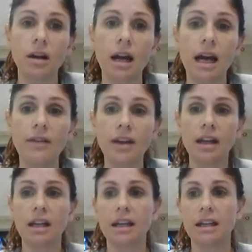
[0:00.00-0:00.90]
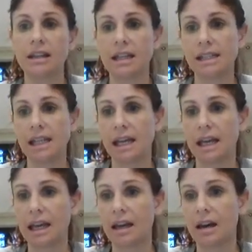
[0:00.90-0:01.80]
having a look at this
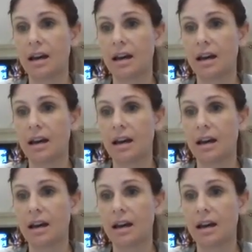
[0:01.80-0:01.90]
here,